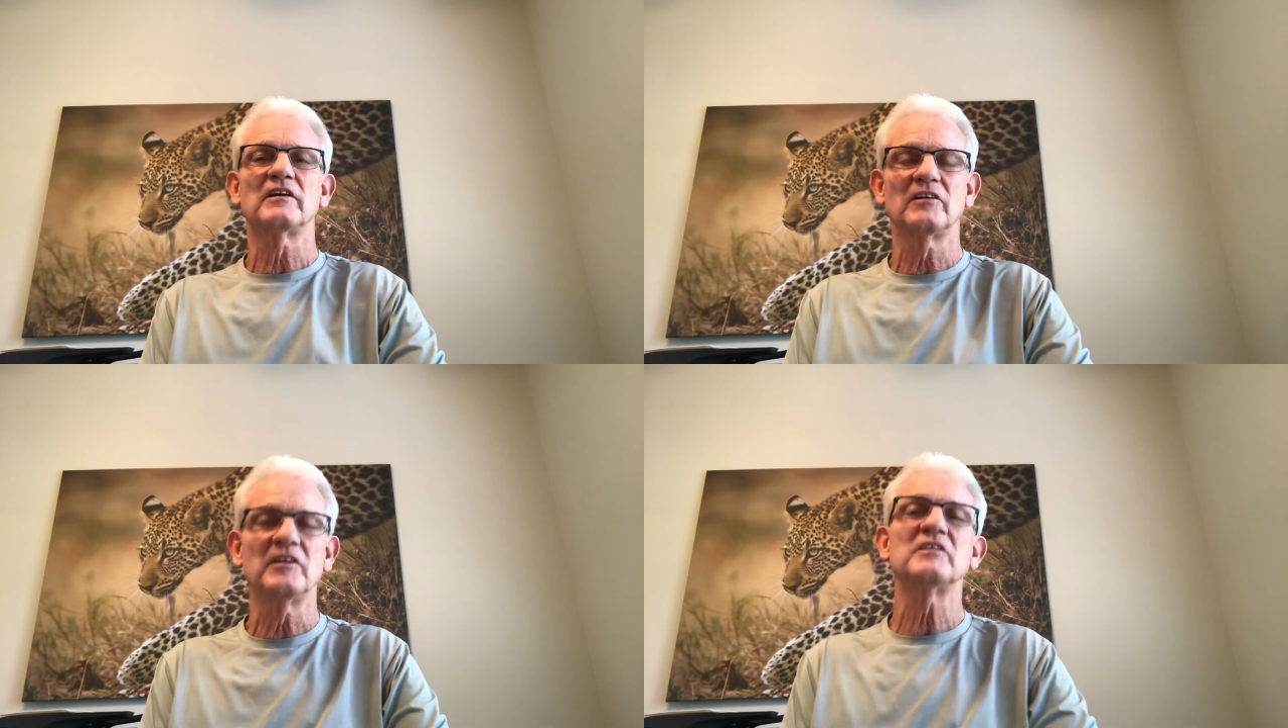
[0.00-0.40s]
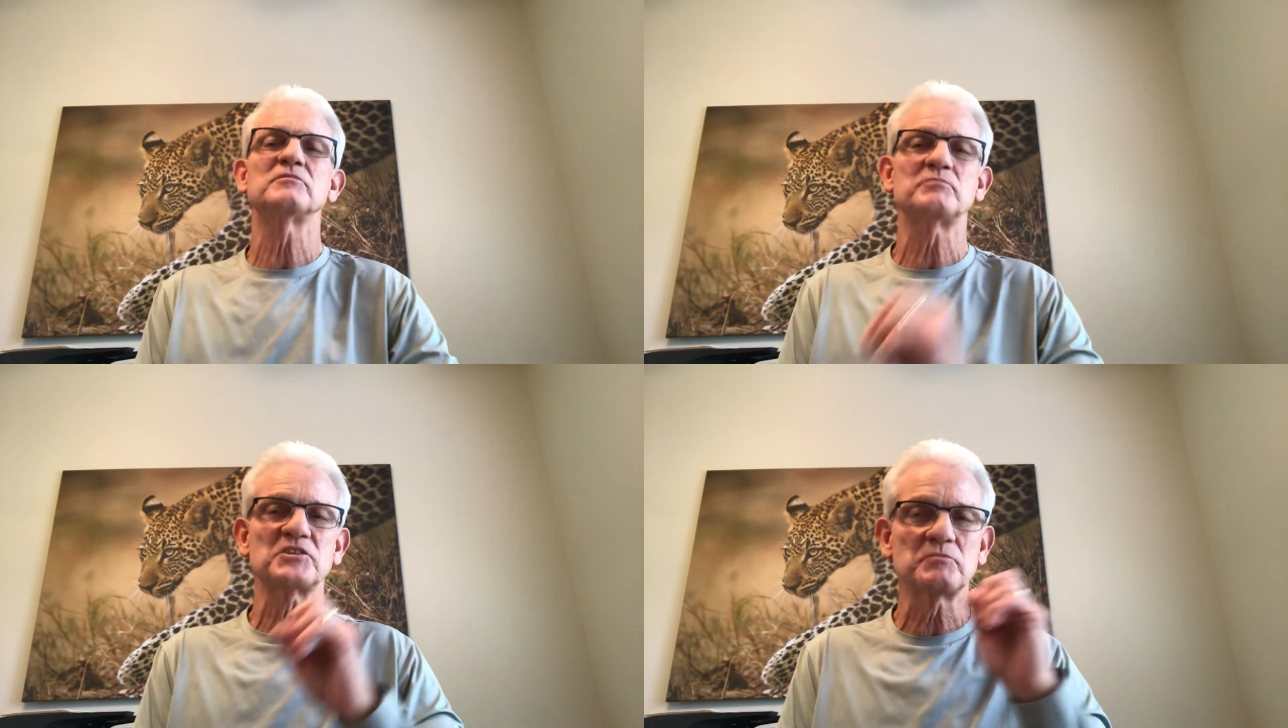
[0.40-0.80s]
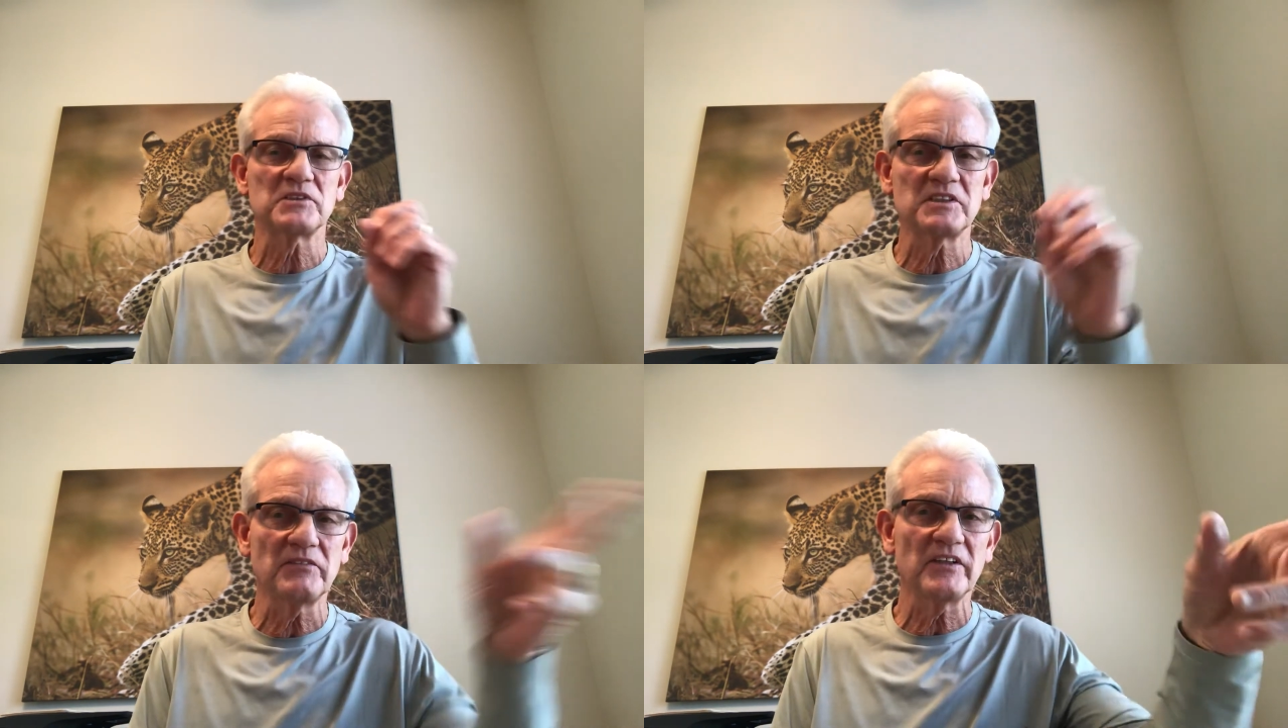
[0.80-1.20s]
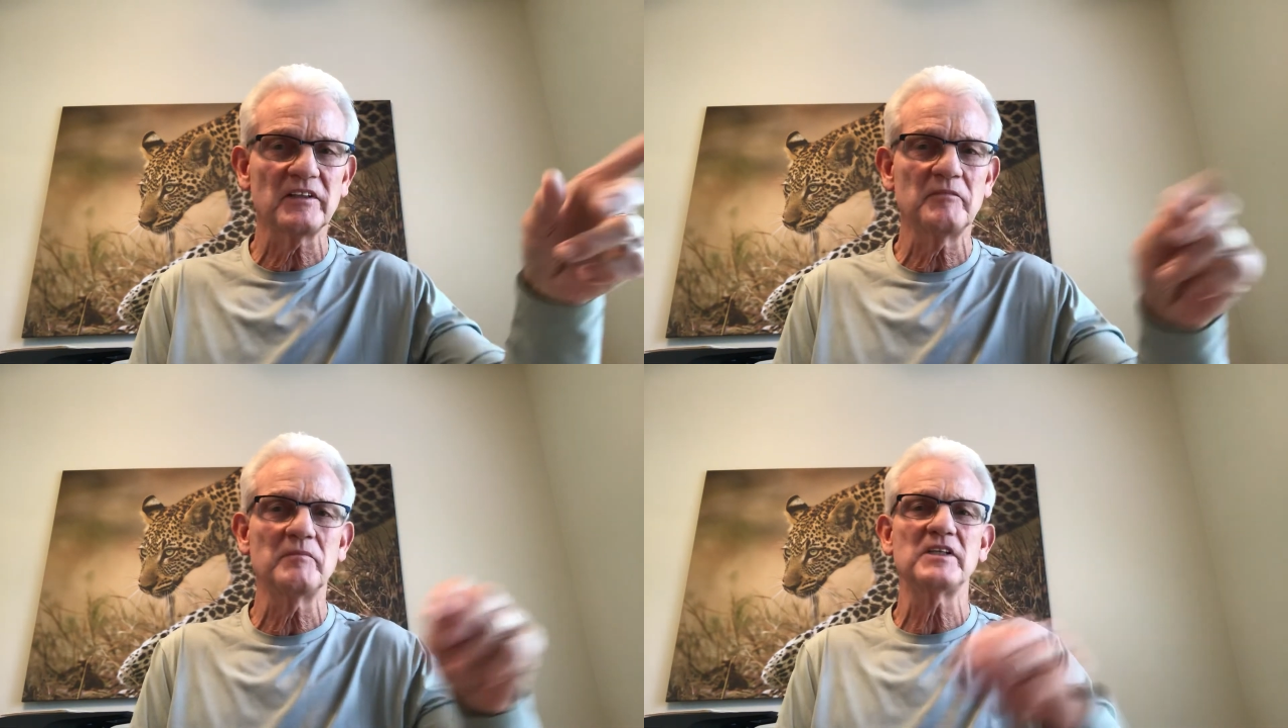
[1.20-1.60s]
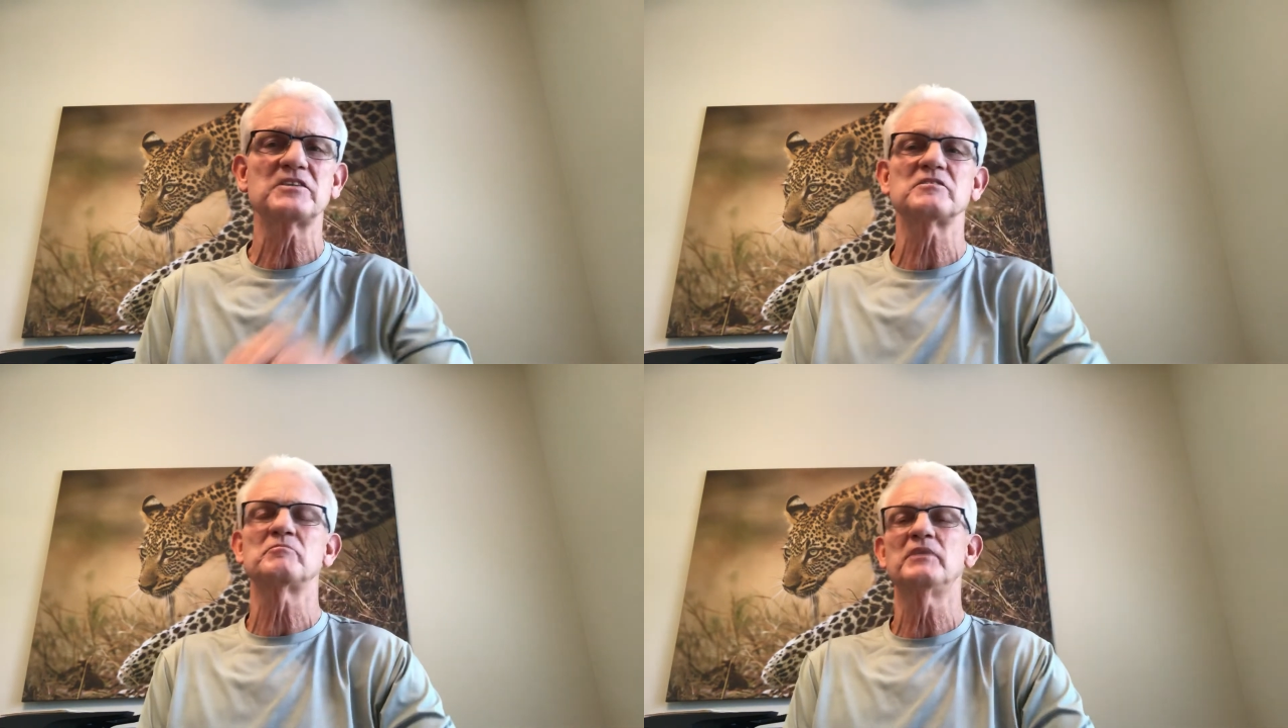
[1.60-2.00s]
You know, he specifically
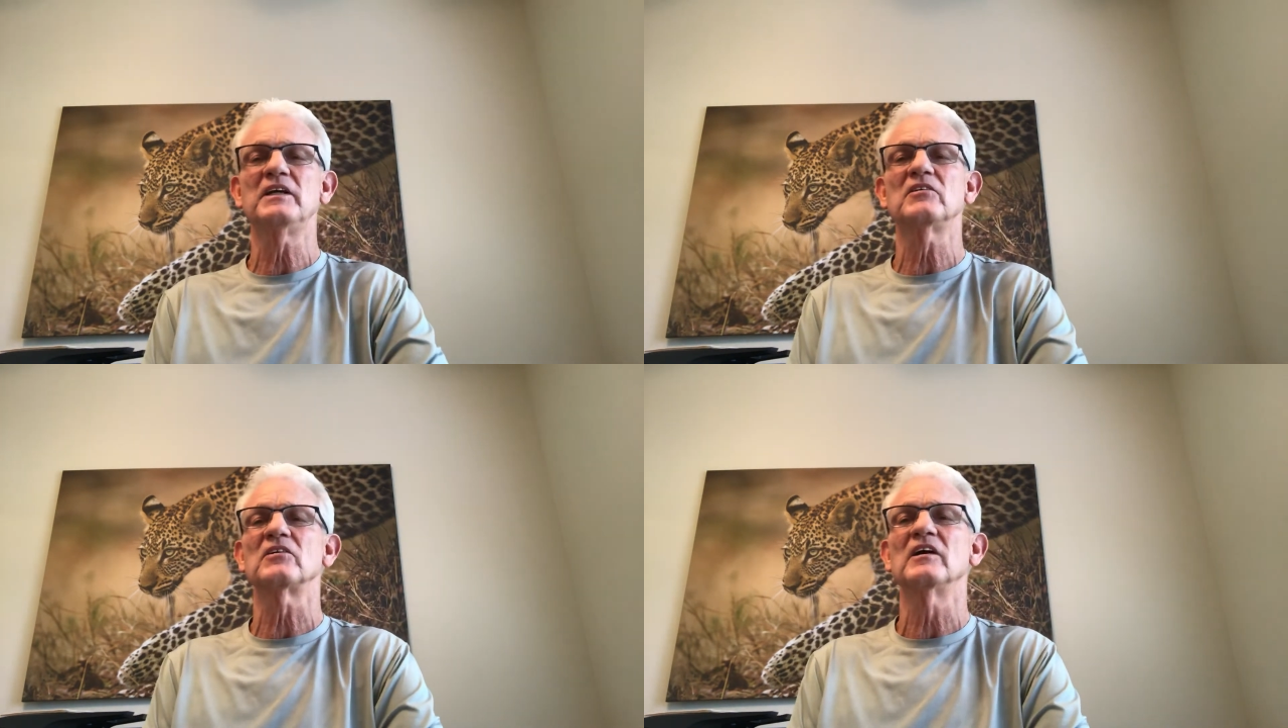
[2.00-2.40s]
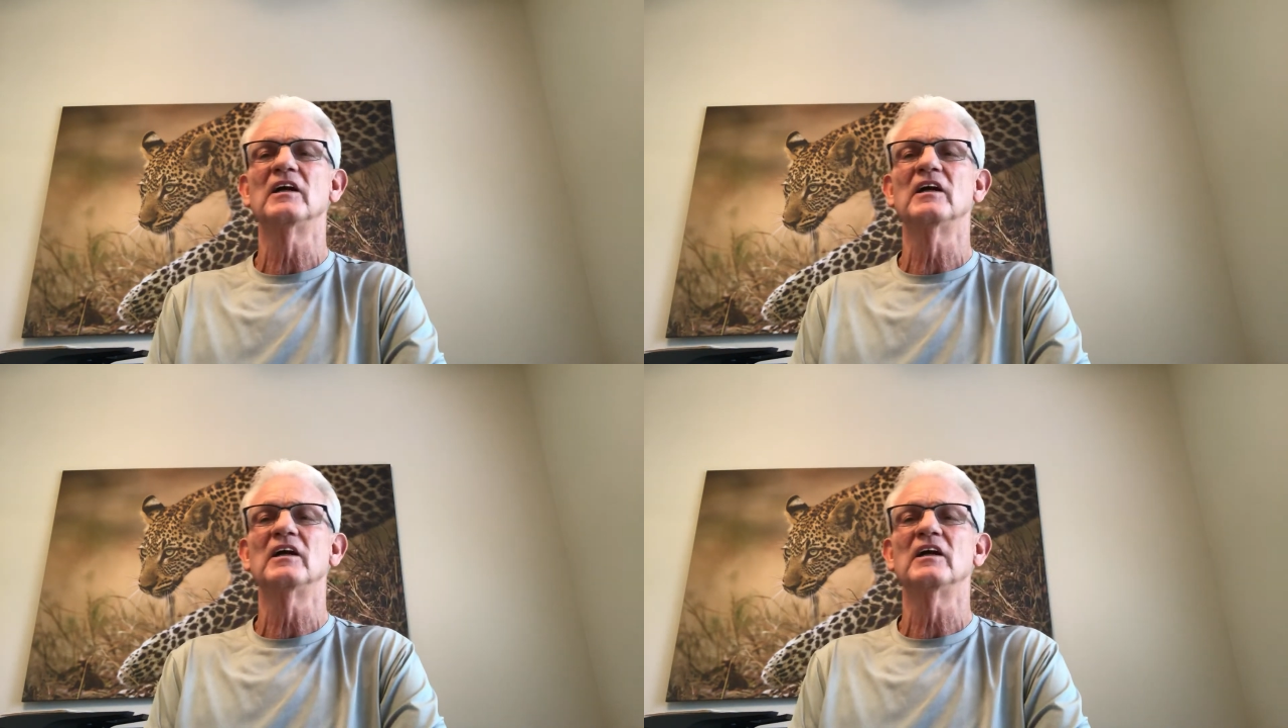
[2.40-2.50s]
mentioned Peter,